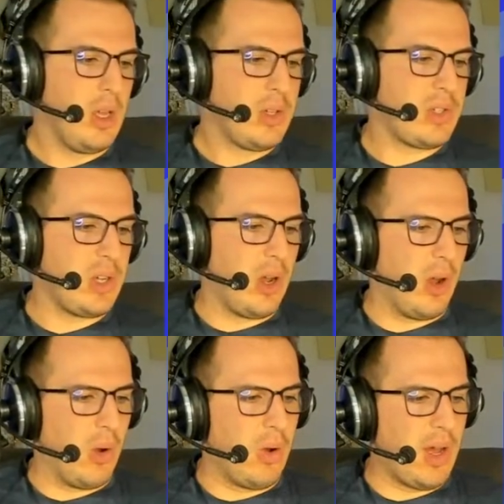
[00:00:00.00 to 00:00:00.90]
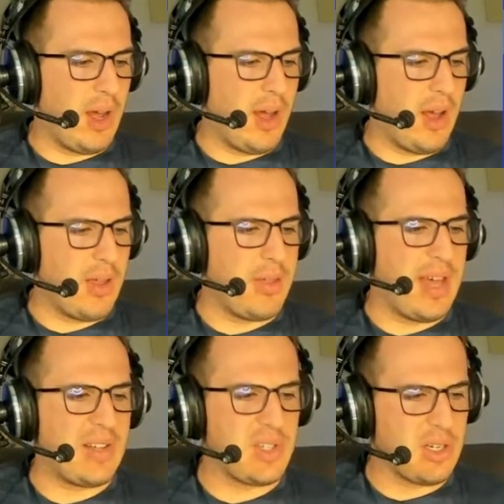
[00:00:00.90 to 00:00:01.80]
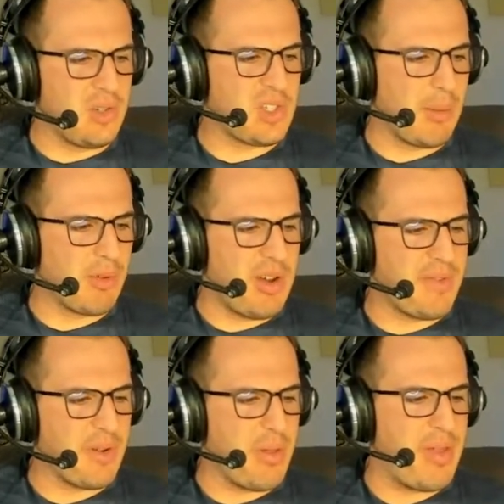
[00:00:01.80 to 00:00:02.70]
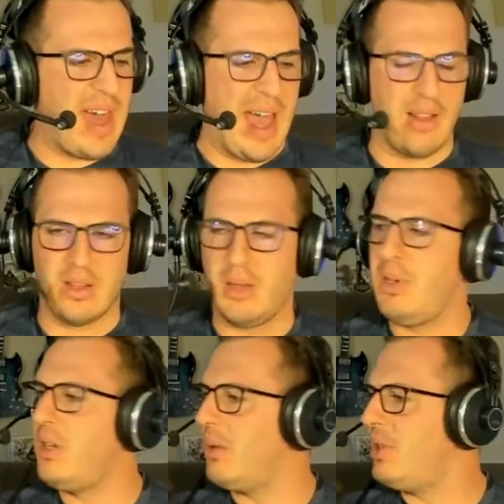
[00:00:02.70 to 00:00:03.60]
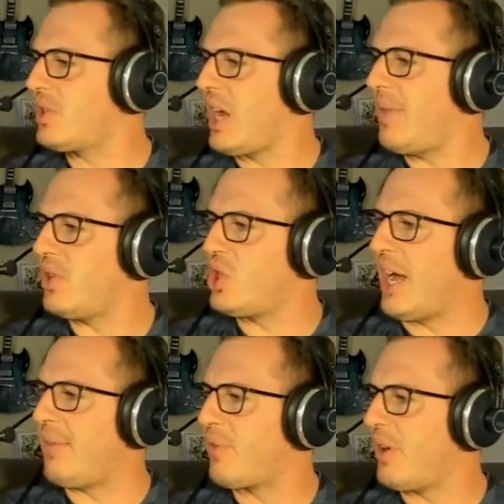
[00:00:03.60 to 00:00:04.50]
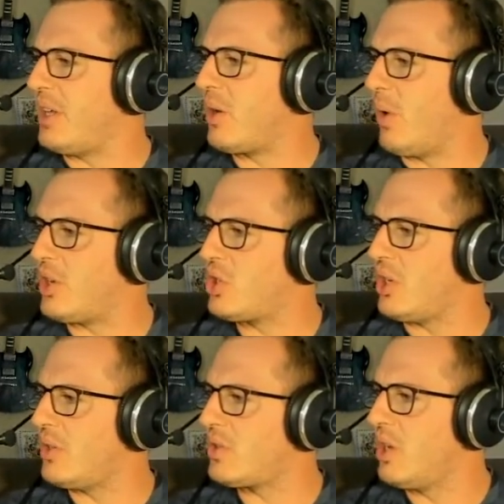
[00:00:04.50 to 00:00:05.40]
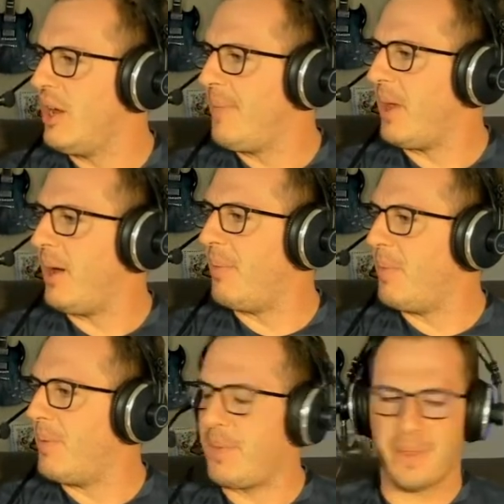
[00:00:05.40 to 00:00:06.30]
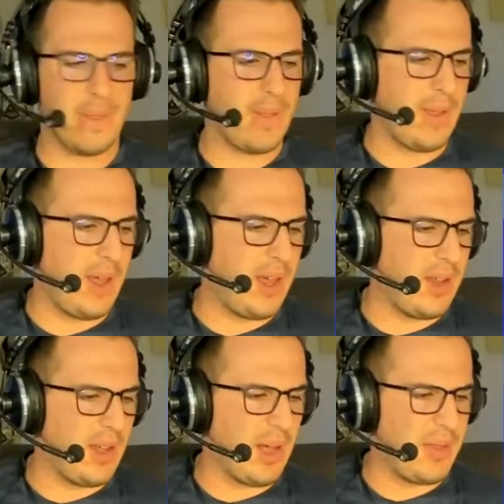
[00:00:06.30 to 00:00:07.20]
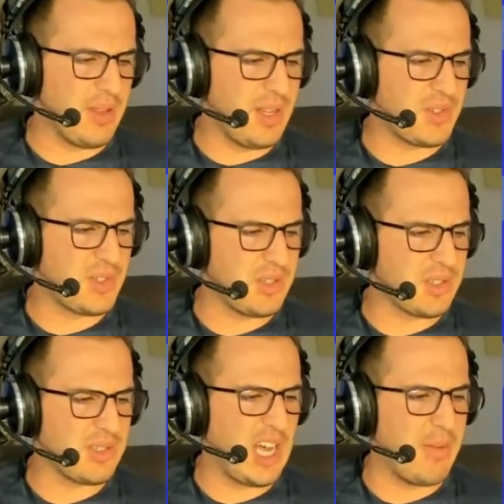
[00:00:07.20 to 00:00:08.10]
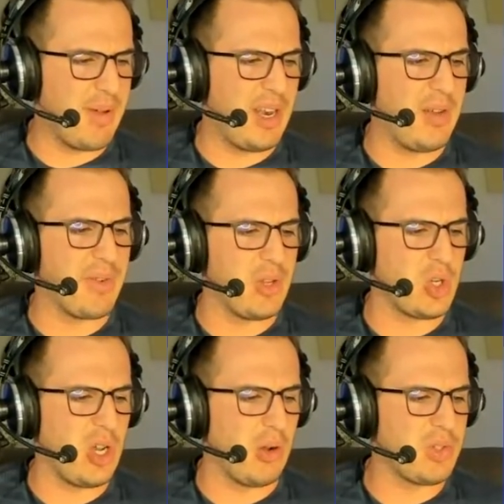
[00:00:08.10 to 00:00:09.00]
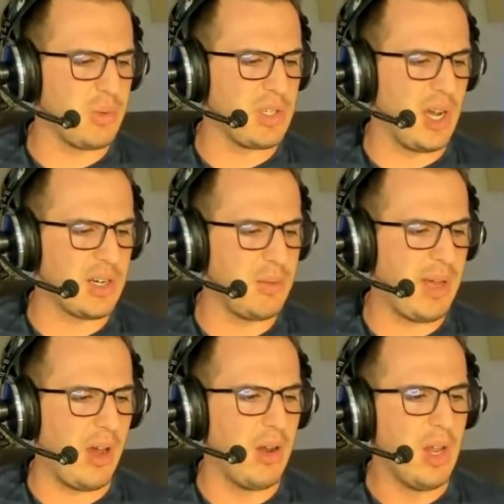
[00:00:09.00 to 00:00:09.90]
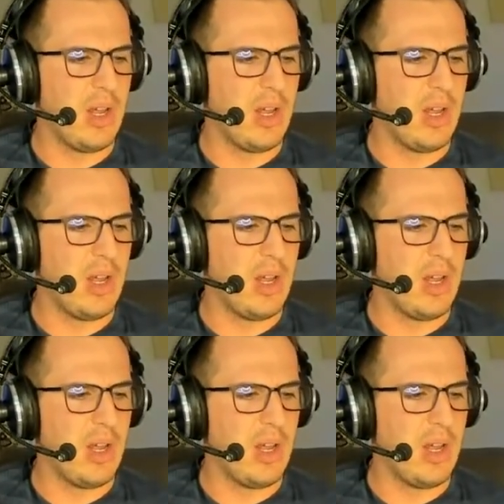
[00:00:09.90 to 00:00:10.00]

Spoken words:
So that's a good summary for that. Let me scan the chat for any questions. And I think that's kind of about it for the show. So we talked about